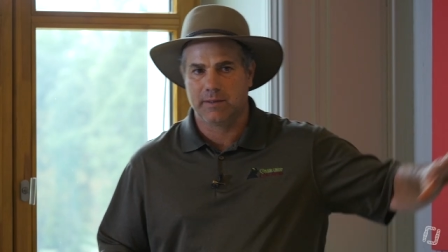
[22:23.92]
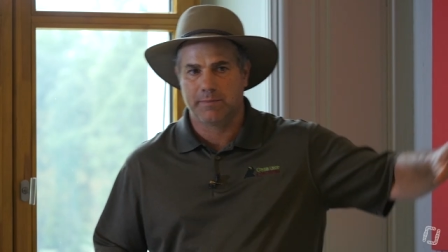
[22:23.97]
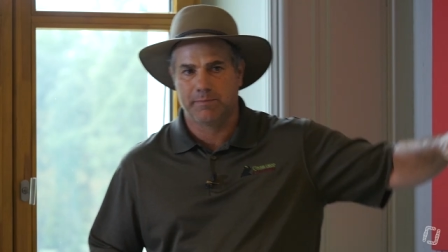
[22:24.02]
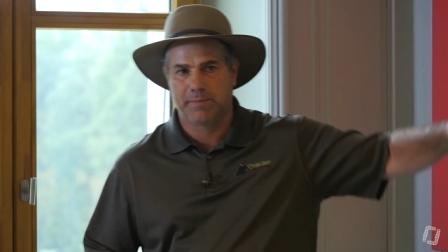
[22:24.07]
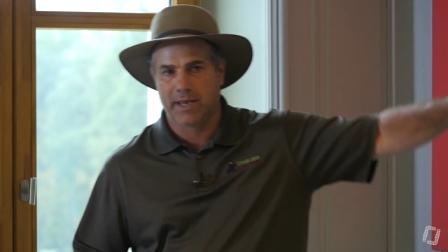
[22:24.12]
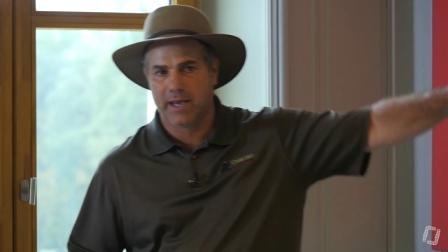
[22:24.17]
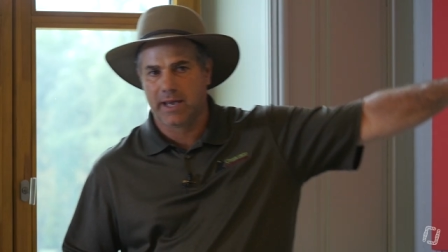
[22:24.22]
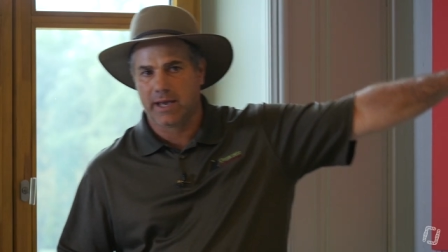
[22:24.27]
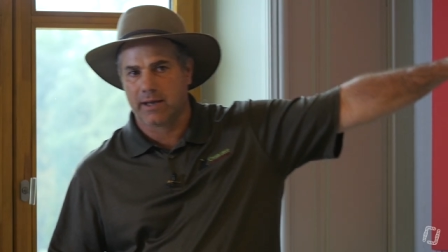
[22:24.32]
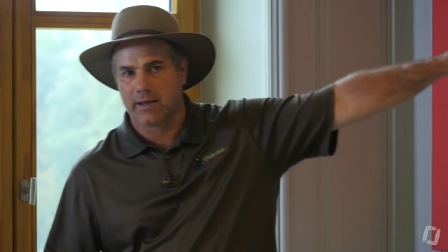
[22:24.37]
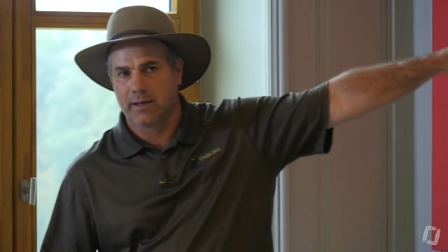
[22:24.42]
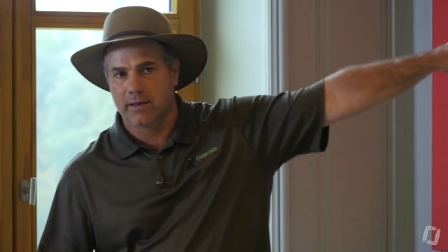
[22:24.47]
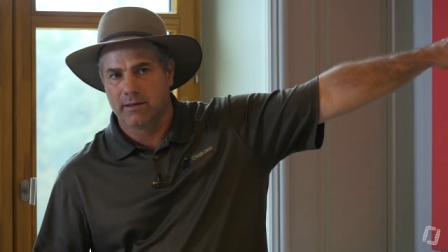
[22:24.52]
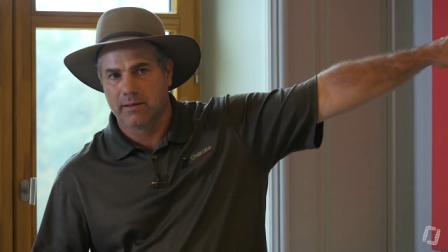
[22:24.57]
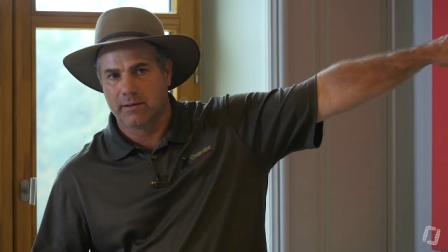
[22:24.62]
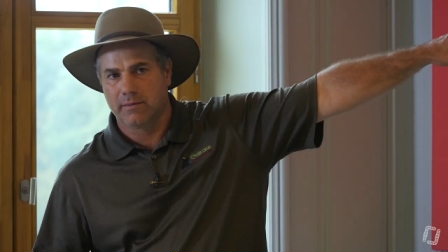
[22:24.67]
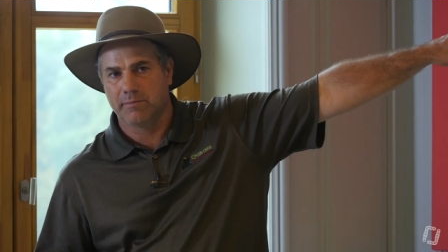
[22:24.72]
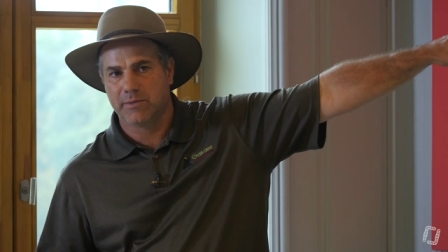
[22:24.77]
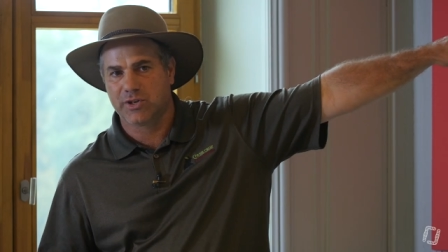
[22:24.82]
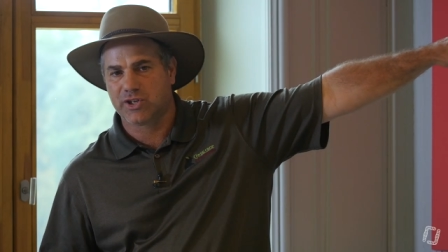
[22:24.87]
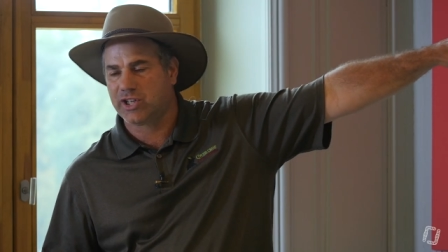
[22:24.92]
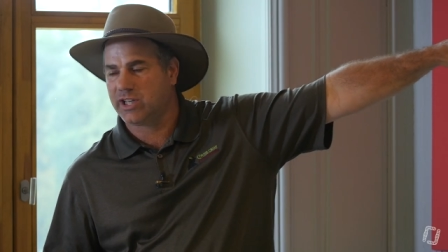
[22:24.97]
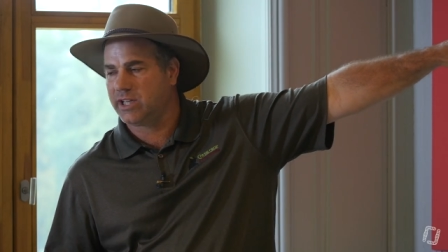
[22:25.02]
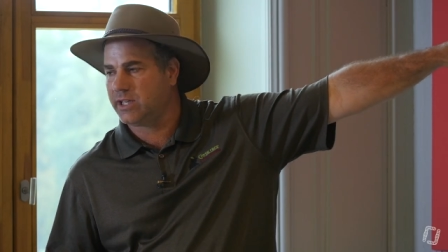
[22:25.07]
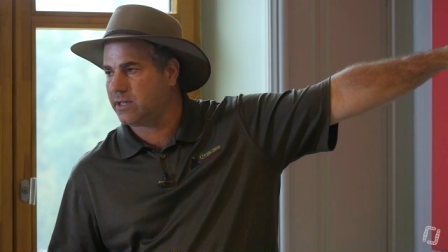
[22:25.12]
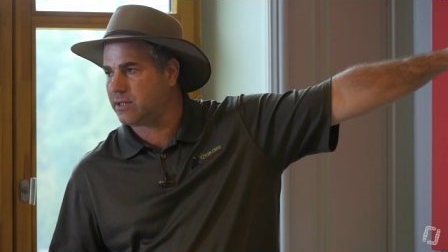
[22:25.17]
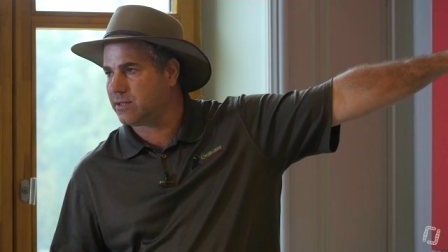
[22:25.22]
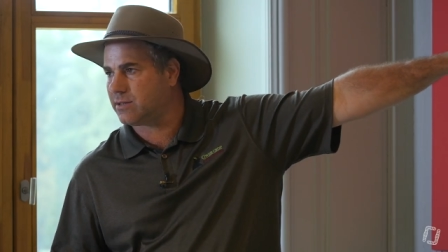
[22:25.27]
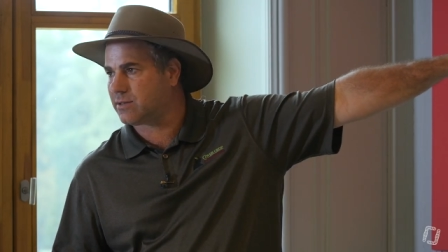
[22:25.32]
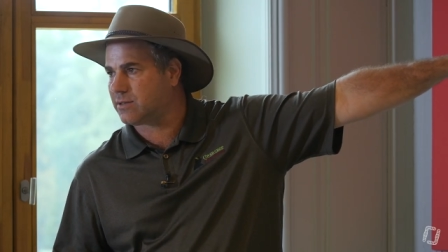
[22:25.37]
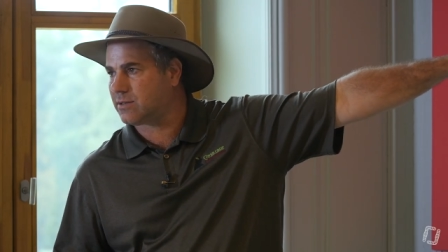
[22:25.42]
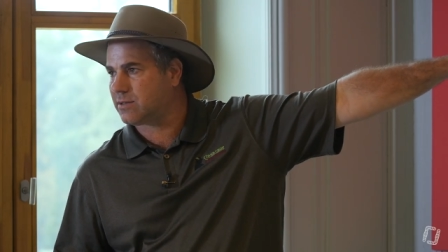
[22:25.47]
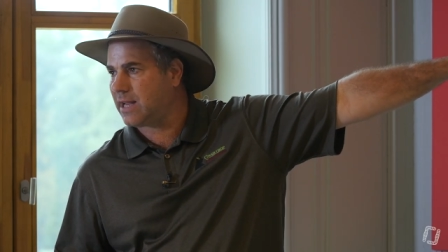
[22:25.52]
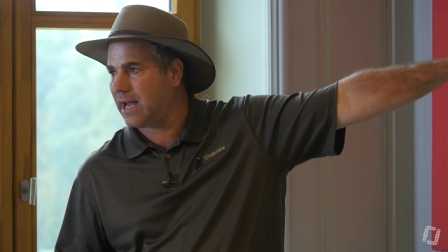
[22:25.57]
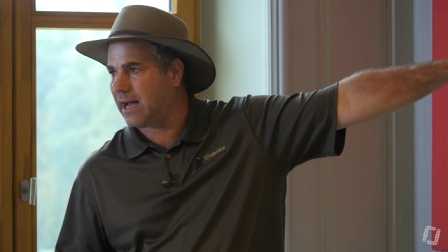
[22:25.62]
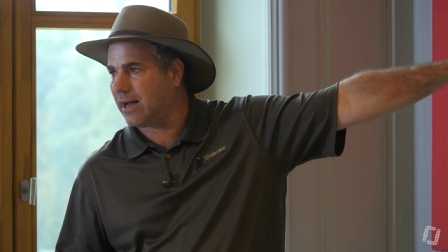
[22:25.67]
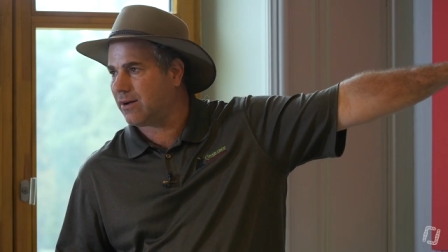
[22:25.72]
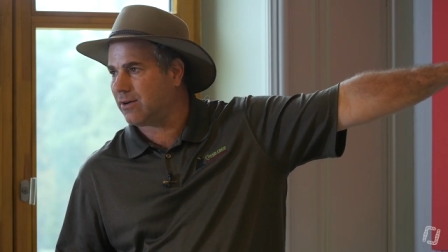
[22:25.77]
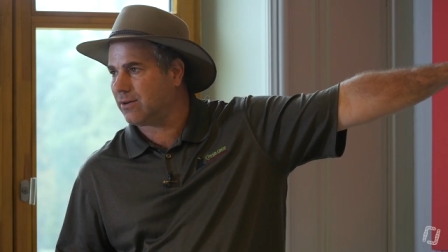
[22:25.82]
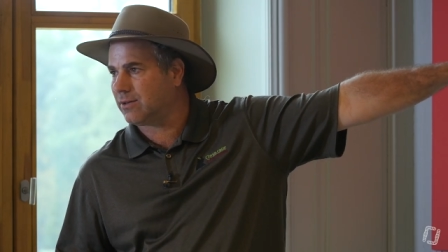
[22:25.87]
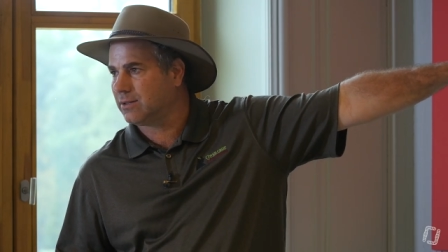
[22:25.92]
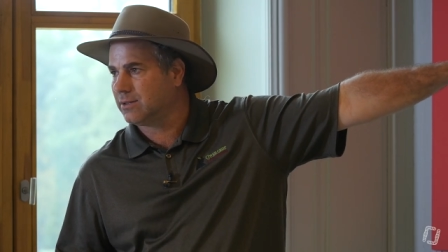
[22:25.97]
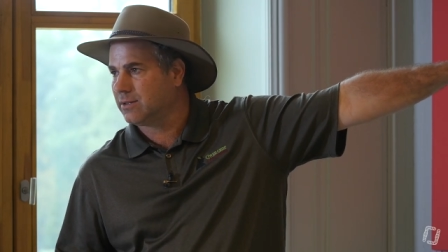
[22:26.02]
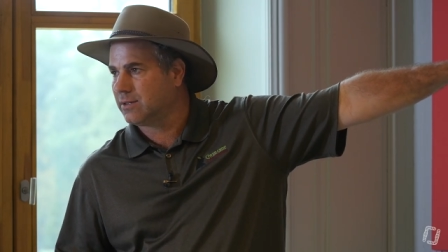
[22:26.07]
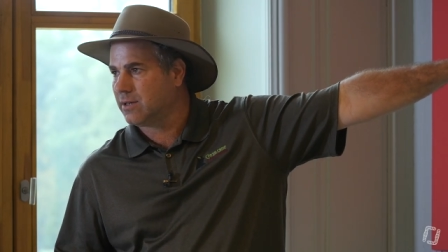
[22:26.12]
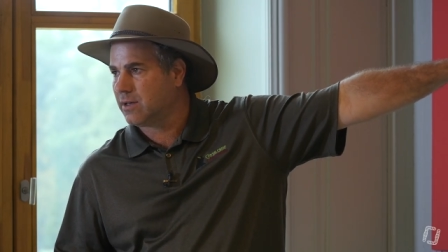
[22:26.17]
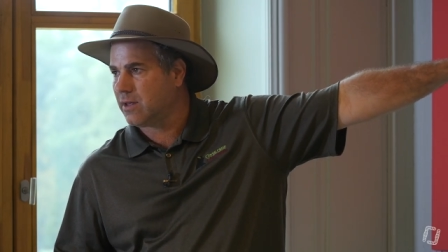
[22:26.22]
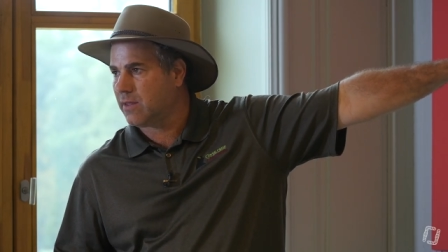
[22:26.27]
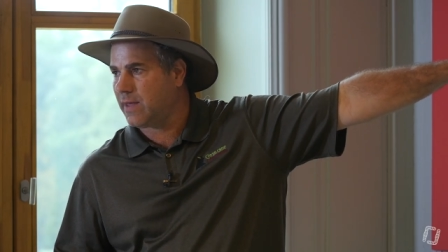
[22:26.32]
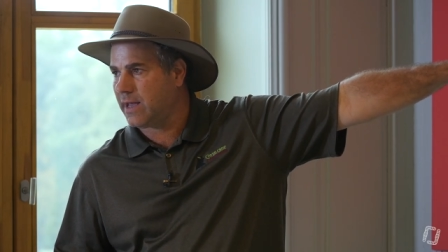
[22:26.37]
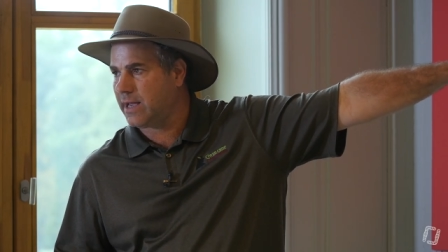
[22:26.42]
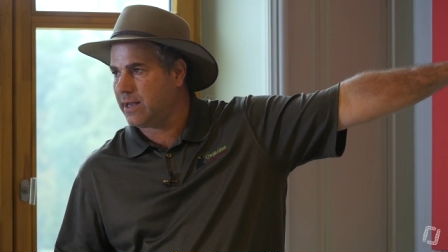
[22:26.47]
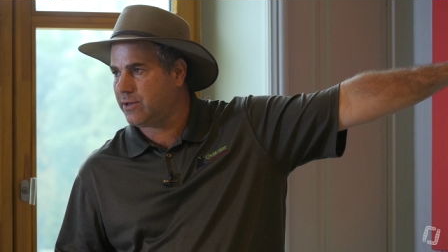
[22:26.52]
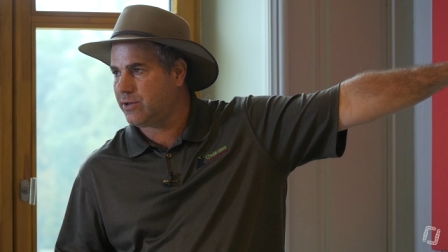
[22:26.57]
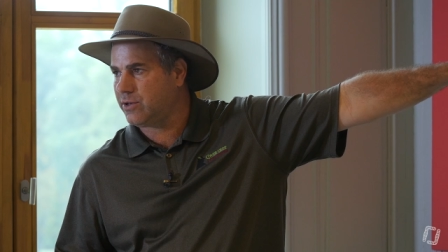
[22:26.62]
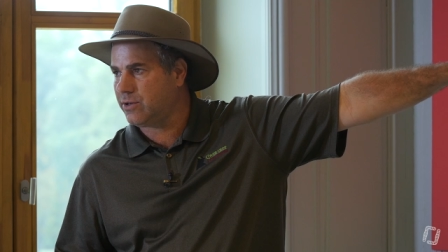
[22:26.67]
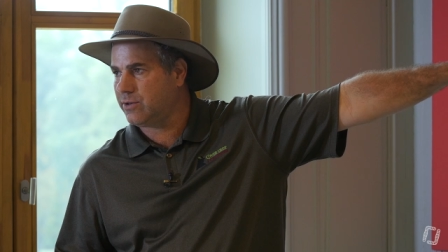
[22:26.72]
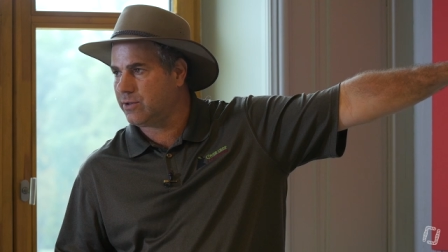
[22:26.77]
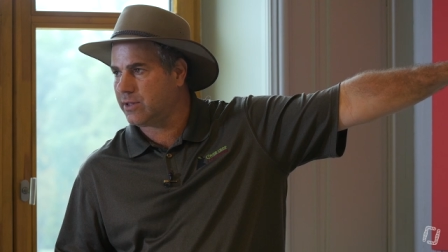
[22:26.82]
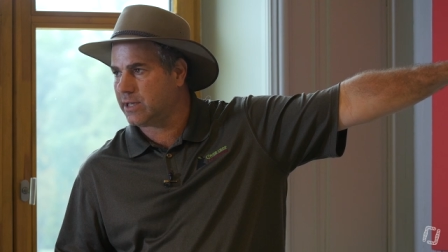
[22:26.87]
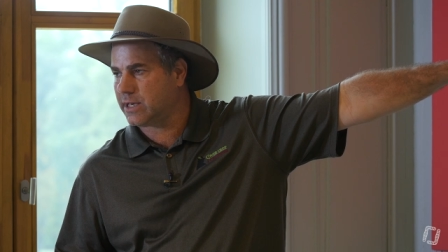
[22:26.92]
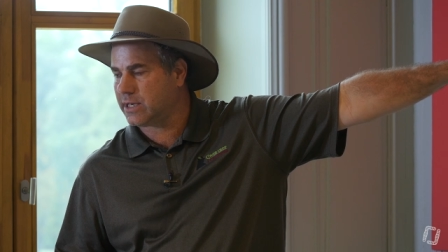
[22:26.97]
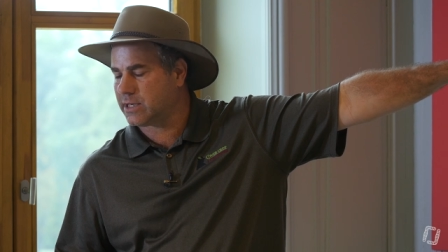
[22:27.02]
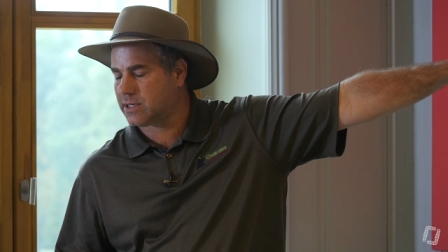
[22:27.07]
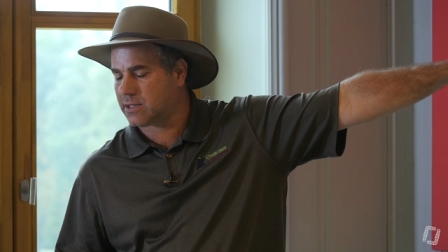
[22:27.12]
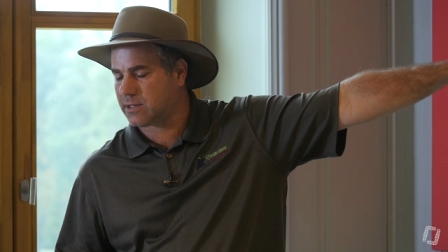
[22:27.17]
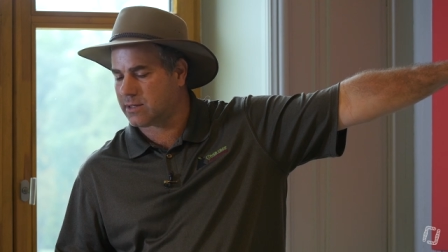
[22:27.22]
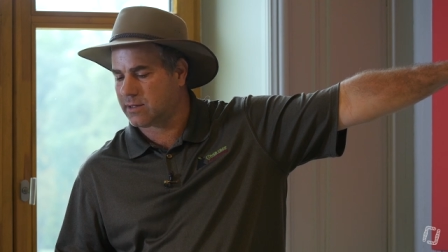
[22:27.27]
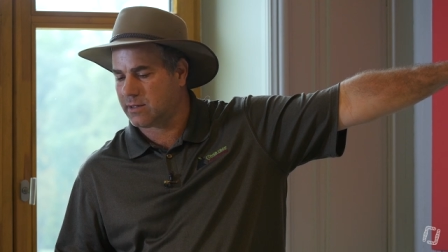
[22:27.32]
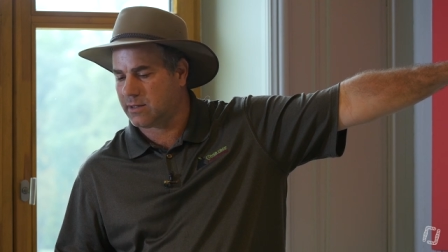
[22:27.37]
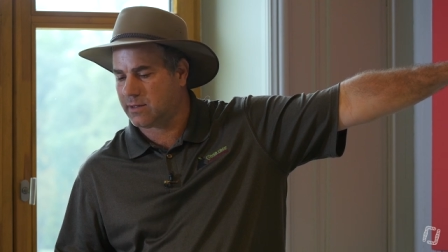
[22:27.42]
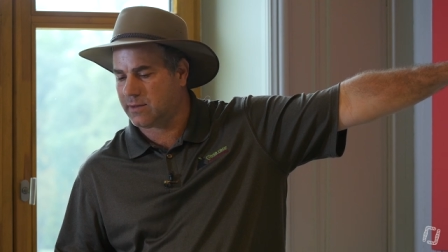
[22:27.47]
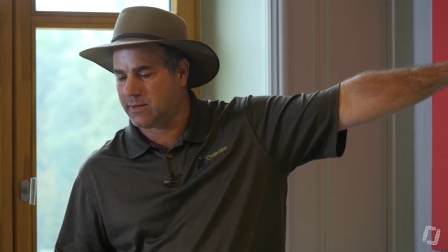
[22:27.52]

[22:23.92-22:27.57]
the big machines now, they do this.